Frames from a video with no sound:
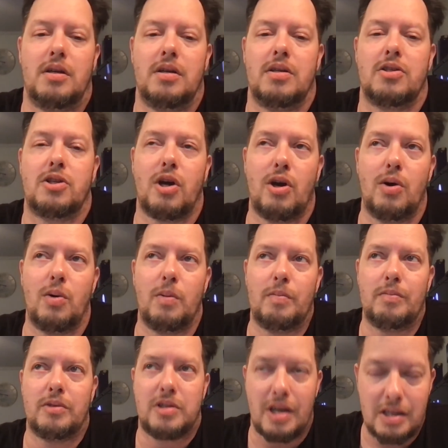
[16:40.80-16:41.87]
So
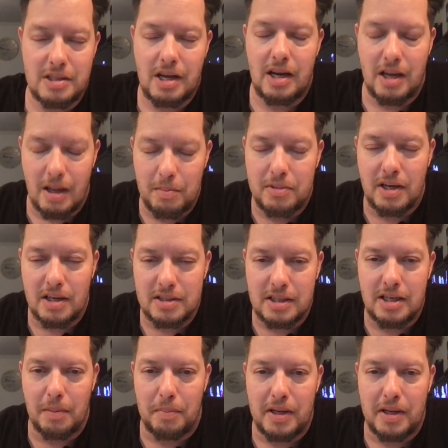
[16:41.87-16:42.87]
Texas A&M does need to